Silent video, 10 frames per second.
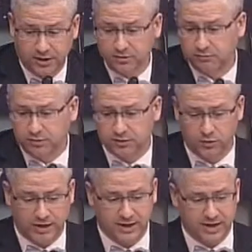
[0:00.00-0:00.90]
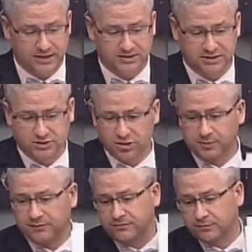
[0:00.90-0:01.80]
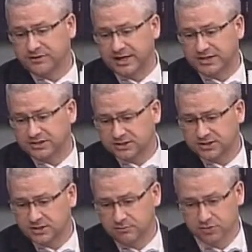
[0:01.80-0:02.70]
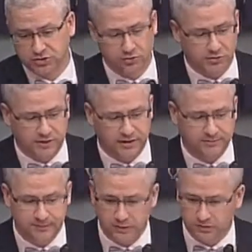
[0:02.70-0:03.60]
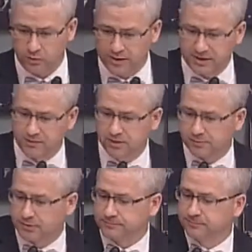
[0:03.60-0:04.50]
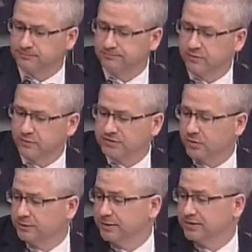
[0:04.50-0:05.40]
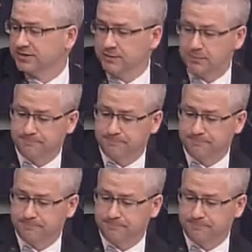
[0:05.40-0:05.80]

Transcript: I'll recognize the gentleman from Texas, Mr. Green, the ranking member, for his opening statement.